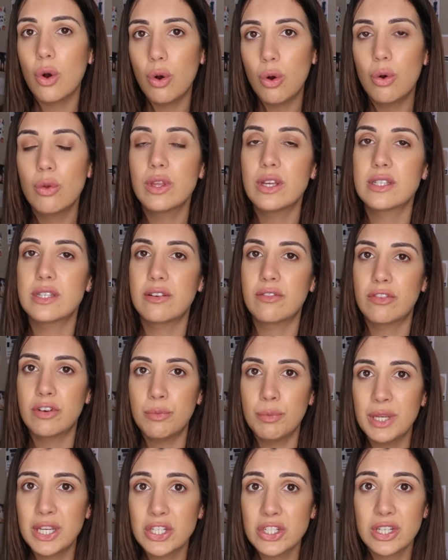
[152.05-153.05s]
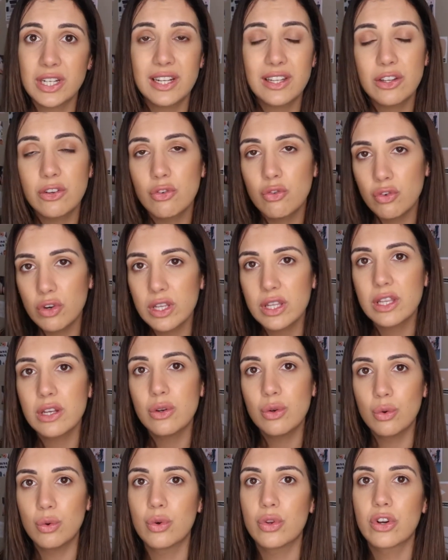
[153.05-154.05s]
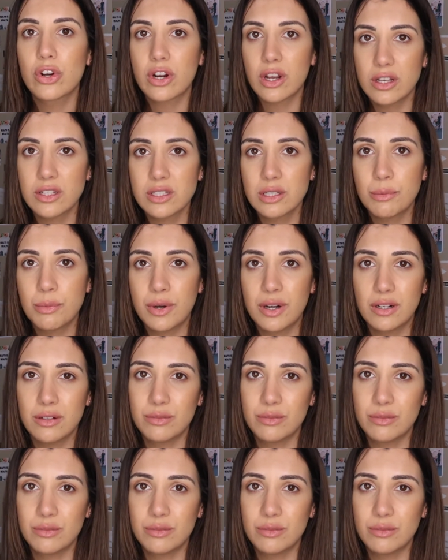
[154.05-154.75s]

all this information and you really know your customer.